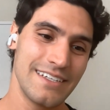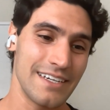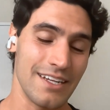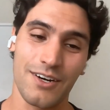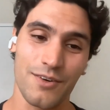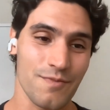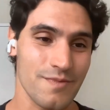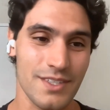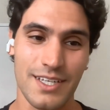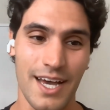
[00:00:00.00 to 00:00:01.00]
you know,
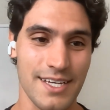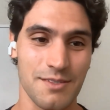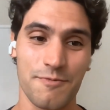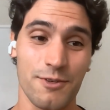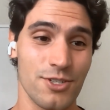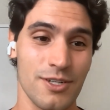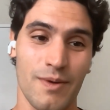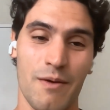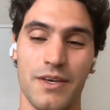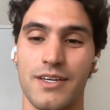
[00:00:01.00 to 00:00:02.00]
it has some future
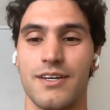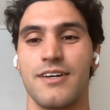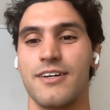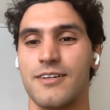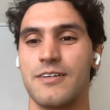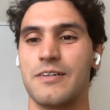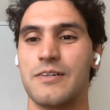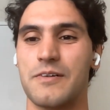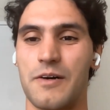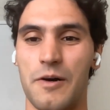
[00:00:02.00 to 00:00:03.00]
maybe.
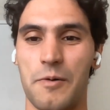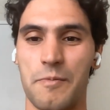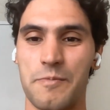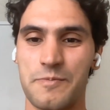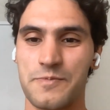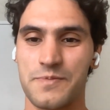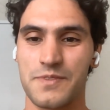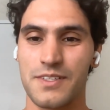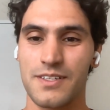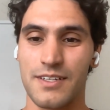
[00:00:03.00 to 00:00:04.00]
Um,
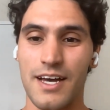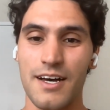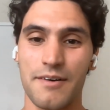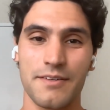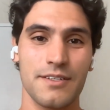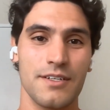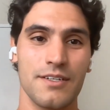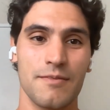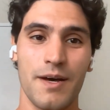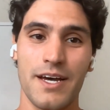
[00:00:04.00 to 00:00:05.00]
yeah,
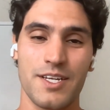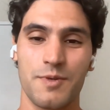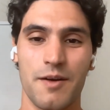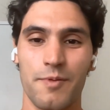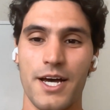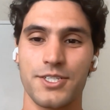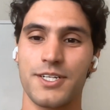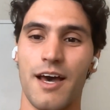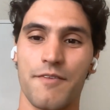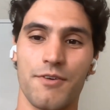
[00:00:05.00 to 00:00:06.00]
Man, it's been a
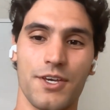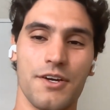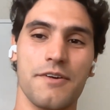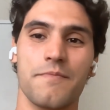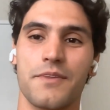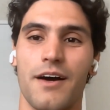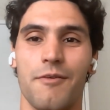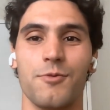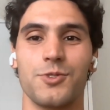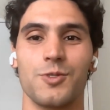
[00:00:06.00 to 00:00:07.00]
pleasure to have you here.
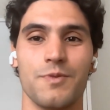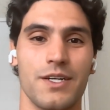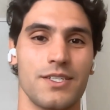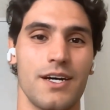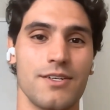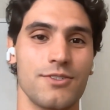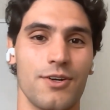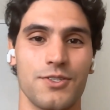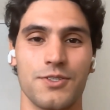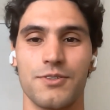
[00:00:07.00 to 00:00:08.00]
I was super excited to
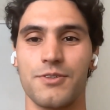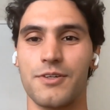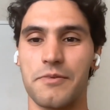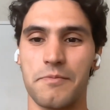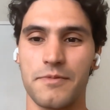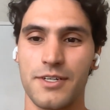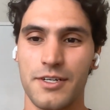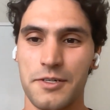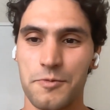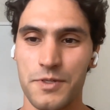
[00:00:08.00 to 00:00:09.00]
talk to you. I'm
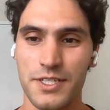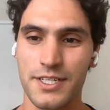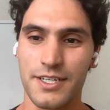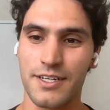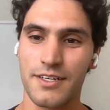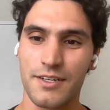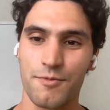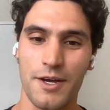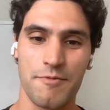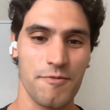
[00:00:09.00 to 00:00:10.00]
really
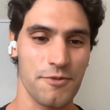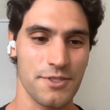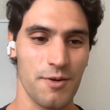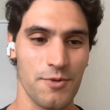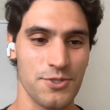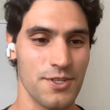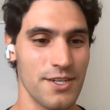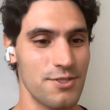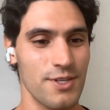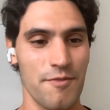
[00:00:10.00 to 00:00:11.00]
grateful for the
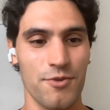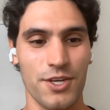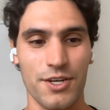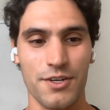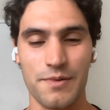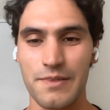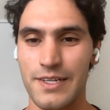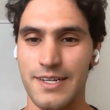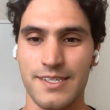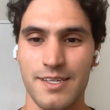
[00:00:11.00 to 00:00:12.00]
opportunity to have you here.
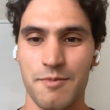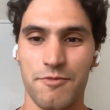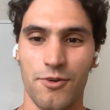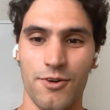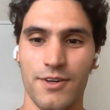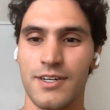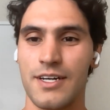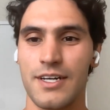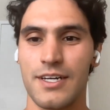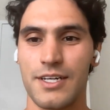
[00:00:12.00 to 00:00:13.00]
Like I said
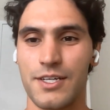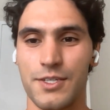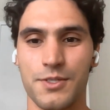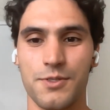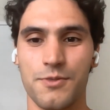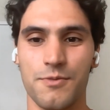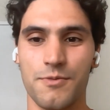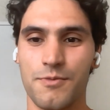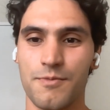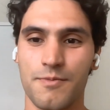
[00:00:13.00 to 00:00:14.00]
before,
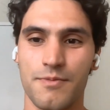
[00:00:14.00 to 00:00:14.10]
you